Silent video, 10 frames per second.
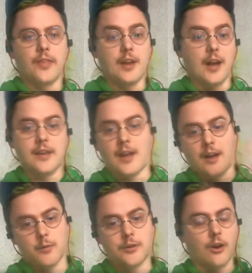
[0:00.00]
one thing I uh,
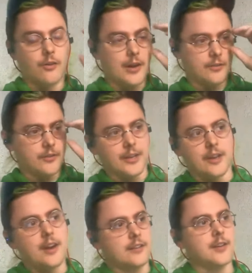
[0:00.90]
yeah, I would call out
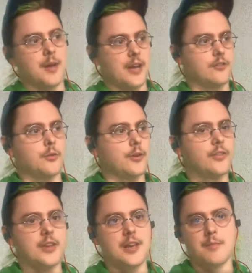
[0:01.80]
like connecting back to
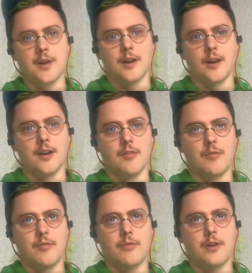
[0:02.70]
our theme
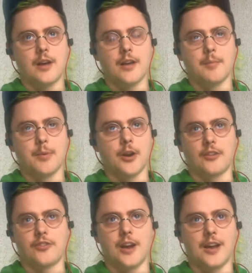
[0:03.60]
of uh,
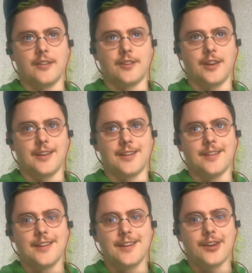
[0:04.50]

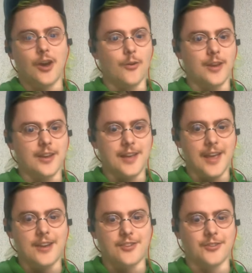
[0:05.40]
productionizing
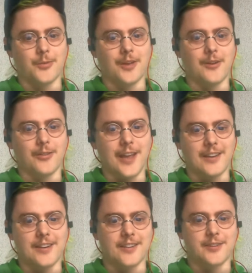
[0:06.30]
coding agents without all
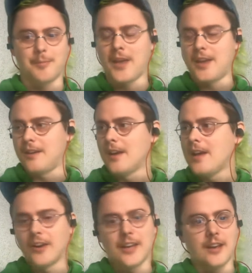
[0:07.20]
the agonizing pain,
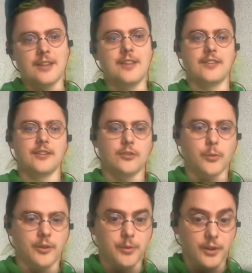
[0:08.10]
like getting these things
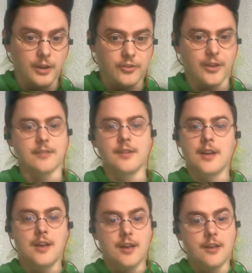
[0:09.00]
to work in production,